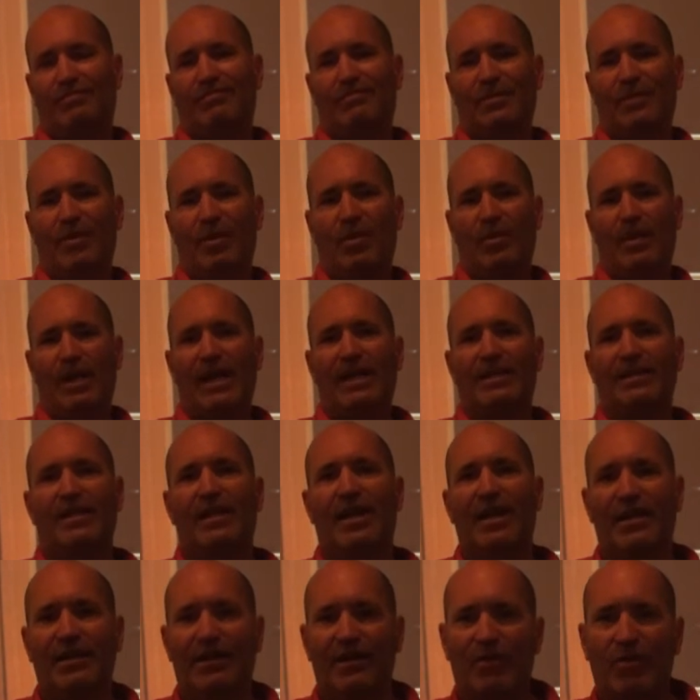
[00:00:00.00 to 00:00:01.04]
you know, ending
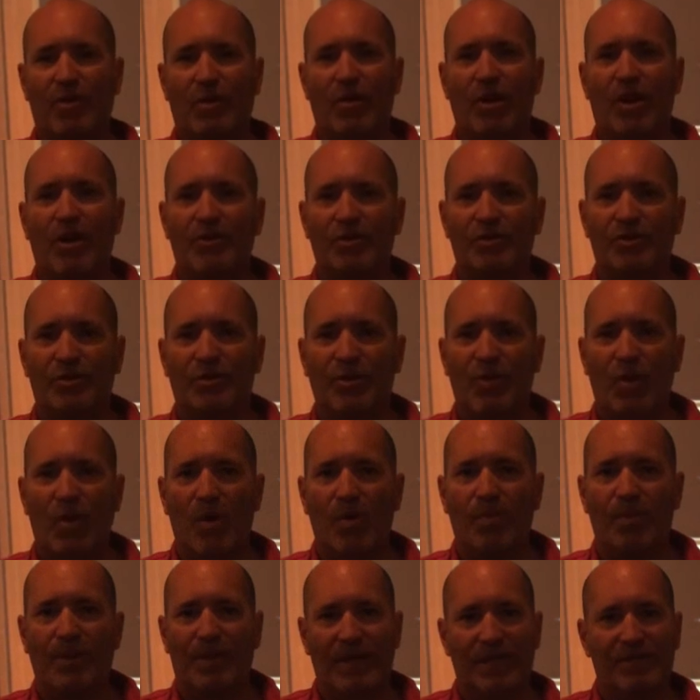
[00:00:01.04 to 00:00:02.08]
on a little harsher
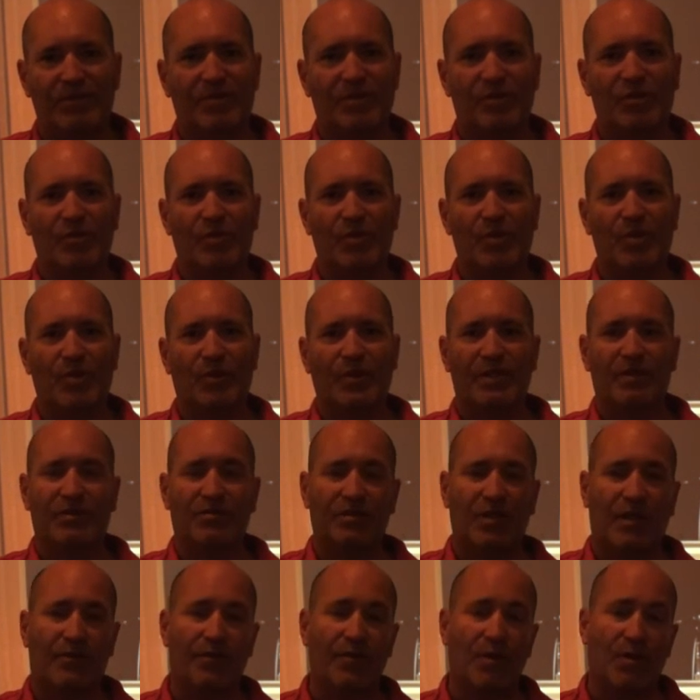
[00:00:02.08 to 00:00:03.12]
note, but it's the truth and
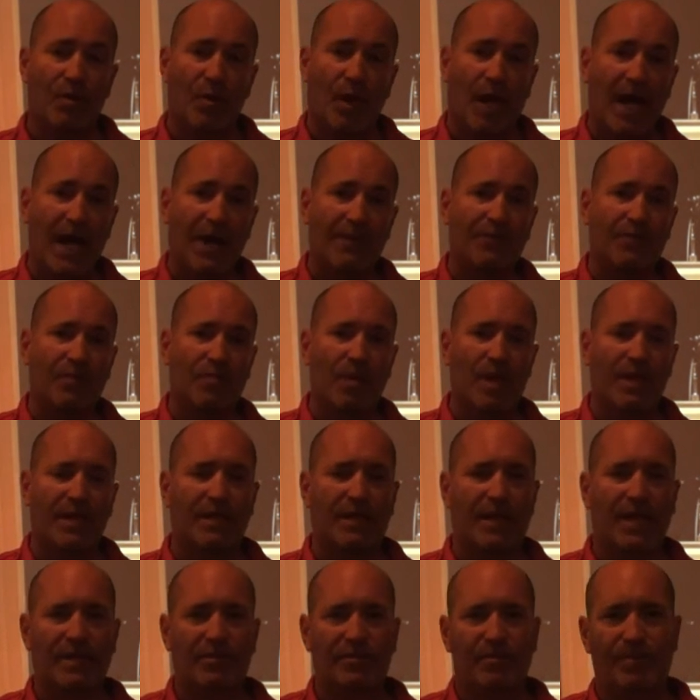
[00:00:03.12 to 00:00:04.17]
stuff you have to
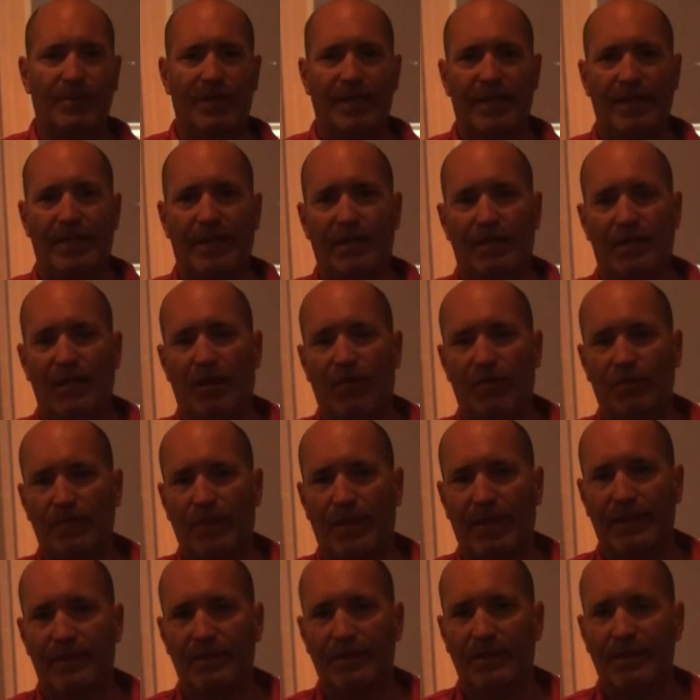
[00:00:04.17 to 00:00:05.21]
recognize being in a cover
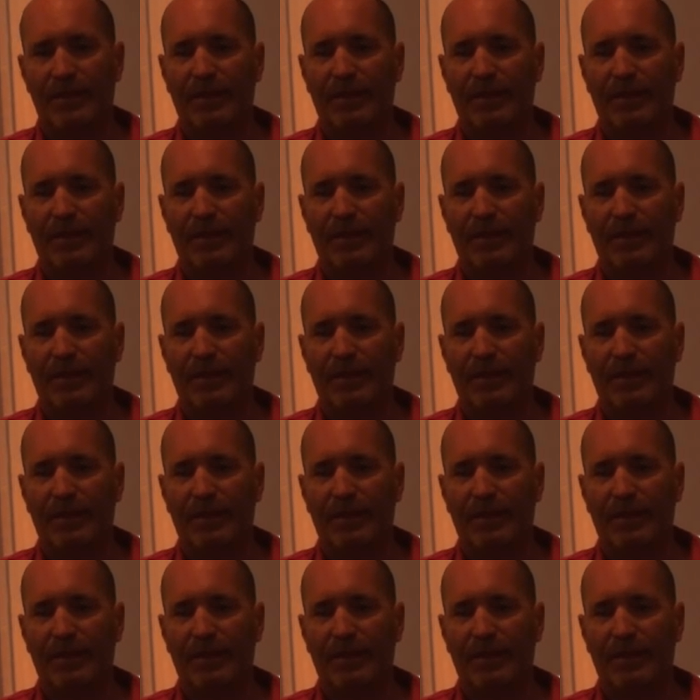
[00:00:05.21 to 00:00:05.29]
band.